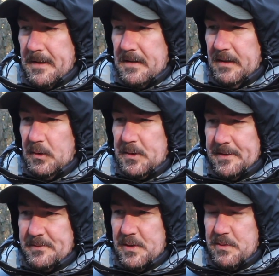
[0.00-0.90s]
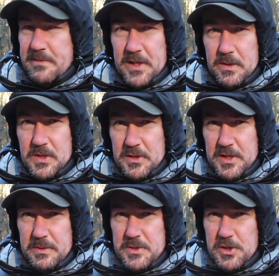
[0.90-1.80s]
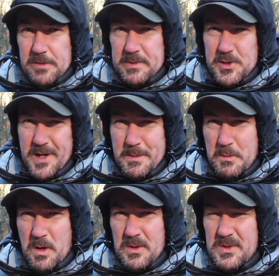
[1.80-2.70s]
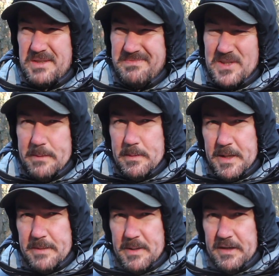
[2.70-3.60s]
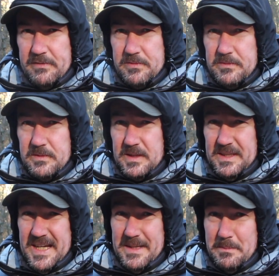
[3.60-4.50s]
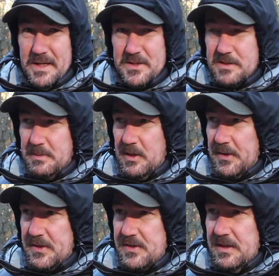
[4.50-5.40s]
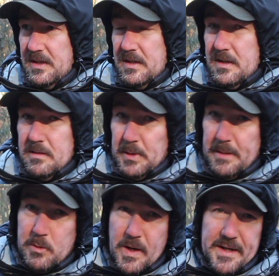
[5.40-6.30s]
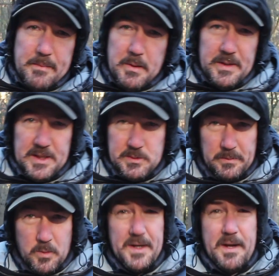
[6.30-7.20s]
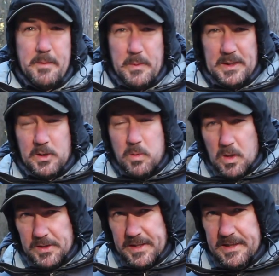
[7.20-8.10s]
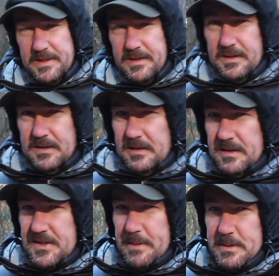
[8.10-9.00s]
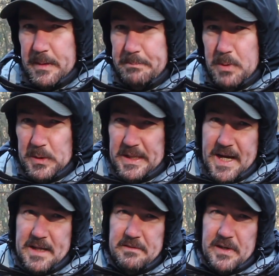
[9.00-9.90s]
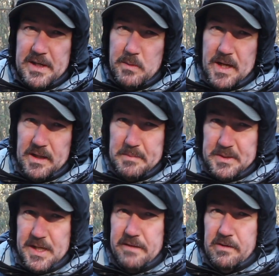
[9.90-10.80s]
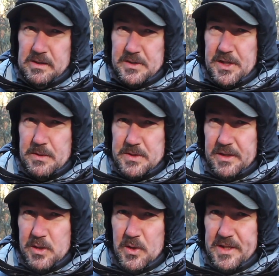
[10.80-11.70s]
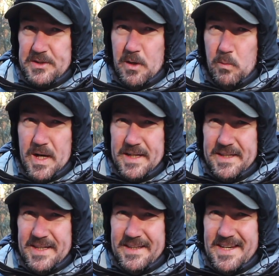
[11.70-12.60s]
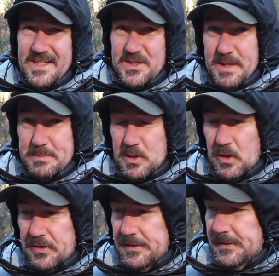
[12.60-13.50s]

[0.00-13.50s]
I looked at a few reviews on YouTube. The cheaper ones seem to be a bit hit and miss, to be honest, but I'm quite happy with this one. I'm quite happy with the quality. It seems to be put together very well. The materials used are good. It's got YKK zips on.